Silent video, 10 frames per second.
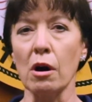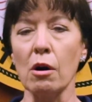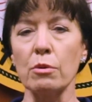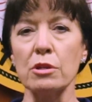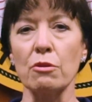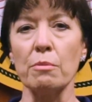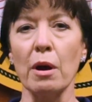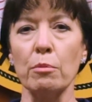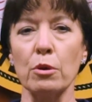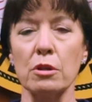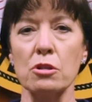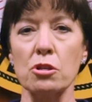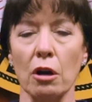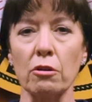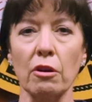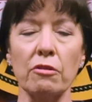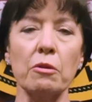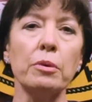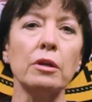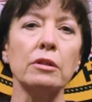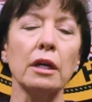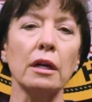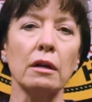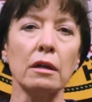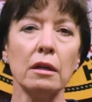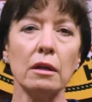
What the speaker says: always remember the shudder of the building